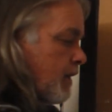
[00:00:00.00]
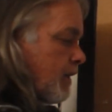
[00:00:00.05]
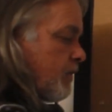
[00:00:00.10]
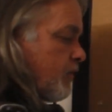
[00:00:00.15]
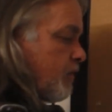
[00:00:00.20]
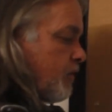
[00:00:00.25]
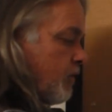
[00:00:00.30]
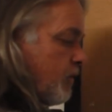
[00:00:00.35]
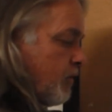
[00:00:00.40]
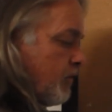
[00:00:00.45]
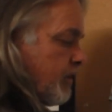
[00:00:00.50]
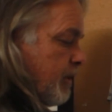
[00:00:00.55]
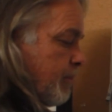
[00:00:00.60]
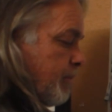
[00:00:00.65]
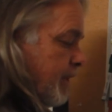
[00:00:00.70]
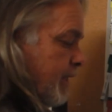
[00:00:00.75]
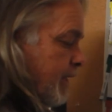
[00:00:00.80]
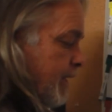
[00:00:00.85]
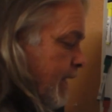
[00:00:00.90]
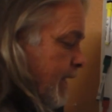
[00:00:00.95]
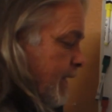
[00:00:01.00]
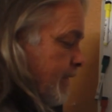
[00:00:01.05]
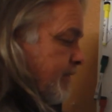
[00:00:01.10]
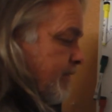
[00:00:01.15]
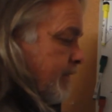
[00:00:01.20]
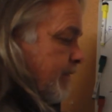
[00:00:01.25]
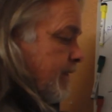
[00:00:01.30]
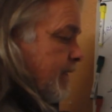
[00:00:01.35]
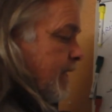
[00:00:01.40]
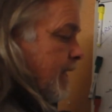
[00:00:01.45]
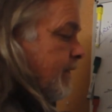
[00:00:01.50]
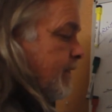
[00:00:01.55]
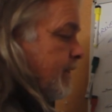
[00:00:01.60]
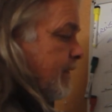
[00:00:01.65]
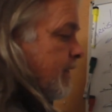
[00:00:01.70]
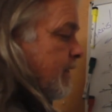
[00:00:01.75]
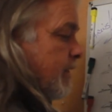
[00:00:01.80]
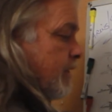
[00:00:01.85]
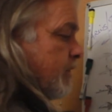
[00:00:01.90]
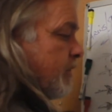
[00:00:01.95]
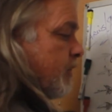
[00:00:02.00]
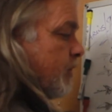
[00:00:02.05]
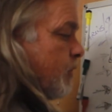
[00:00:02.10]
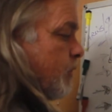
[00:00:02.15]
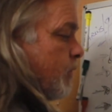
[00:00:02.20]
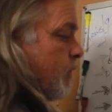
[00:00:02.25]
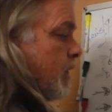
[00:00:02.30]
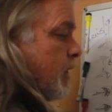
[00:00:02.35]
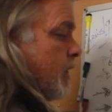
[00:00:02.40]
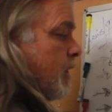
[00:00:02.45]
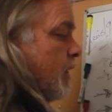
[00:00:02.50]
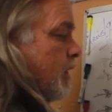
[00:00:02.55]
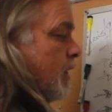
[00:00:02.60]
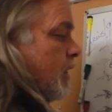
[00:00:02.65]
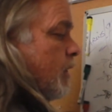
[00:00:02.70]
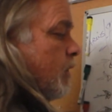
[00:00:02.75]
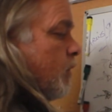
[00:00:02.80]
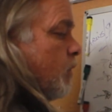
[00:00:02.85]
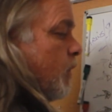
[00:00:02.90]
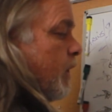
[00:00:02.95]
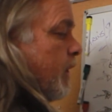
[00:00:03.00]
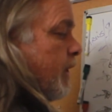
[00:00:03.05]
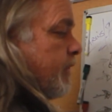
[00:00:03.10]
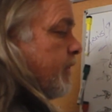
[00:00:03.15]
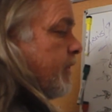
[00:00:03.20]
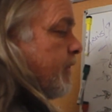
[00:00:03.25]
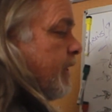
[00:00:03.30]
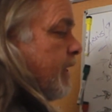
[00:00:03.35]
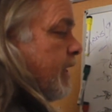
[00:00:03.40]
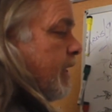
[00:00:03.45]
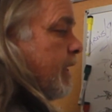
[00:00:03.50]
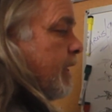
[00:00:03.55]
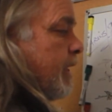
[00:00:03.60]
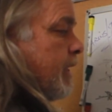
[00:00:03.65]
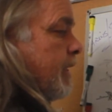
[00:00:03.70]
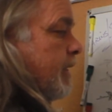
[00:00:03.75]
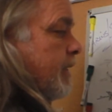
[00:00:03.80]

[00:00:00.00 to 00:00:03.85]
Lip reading: into something that has nothing to do with the